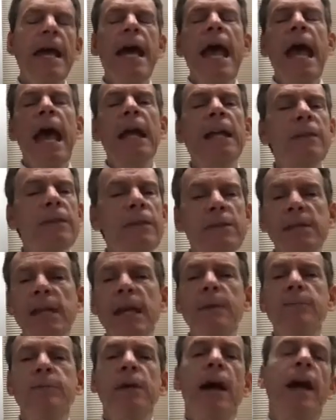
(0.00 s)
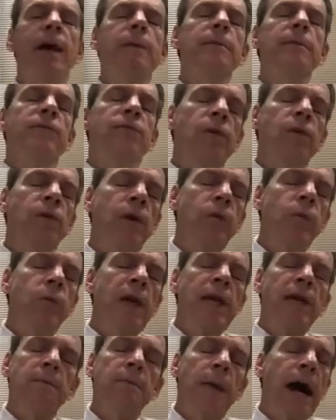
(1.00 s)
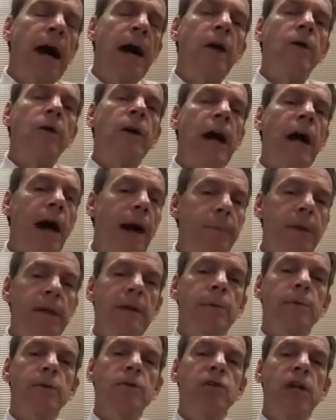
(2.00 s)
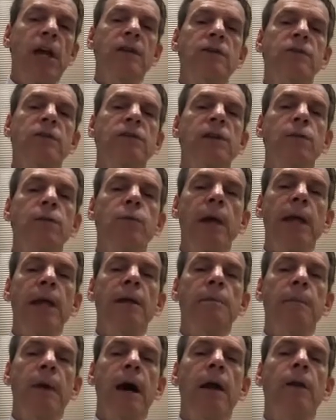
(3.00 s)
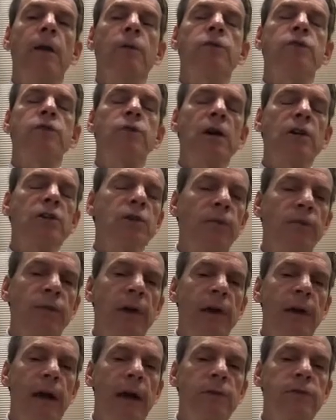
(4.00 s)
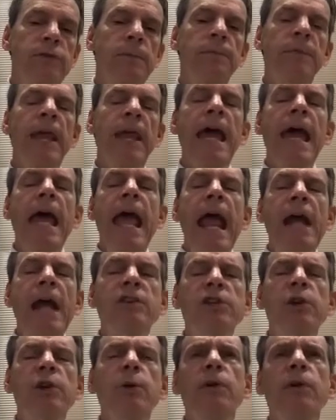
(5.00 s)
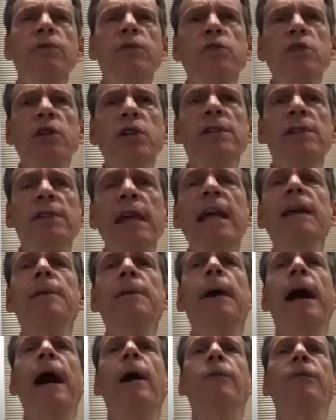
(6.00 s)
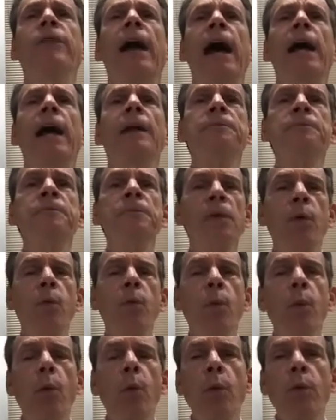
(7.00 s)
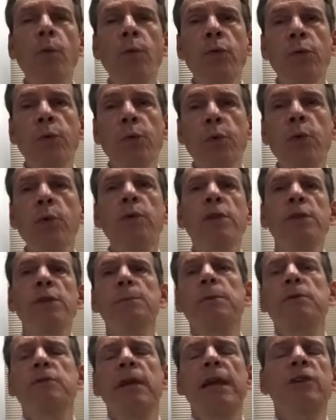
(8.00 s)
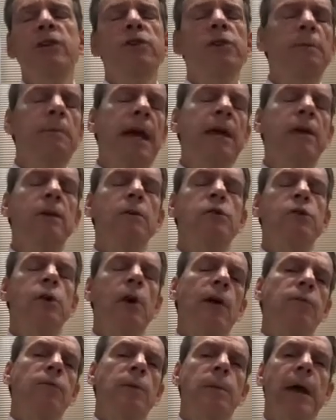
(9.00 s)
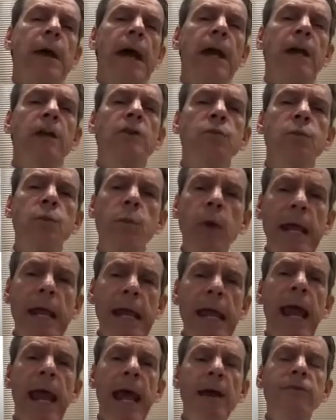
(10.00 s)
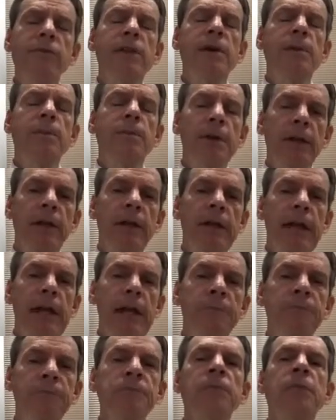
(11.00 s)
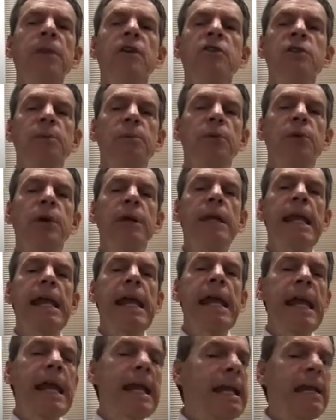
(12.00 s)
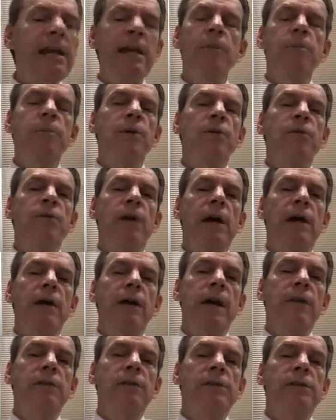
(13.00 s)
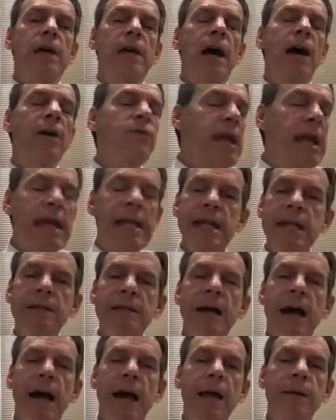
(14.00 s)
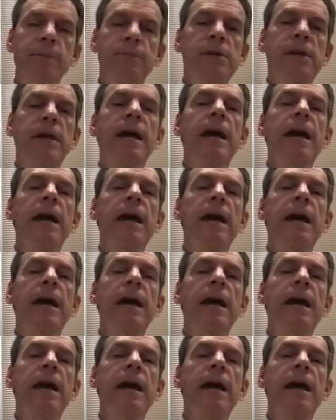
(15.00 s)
And at the same time, we can model copy number changes and we can model structural variants. And so if you just think about that, through this Mutation Maker software package, we have the ability to put any number of variants of any types